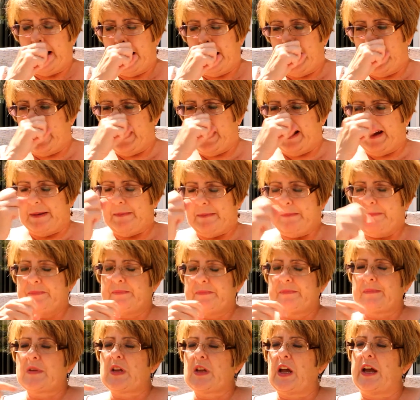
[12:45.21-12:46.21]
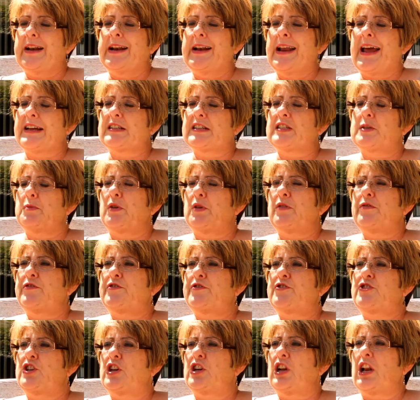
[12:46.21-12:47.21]
Um, next
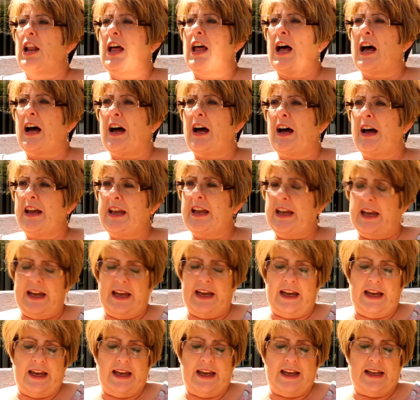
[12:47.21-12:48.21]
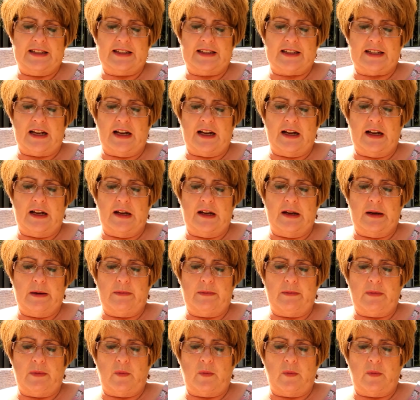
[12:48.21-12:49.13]
month, July, is, um,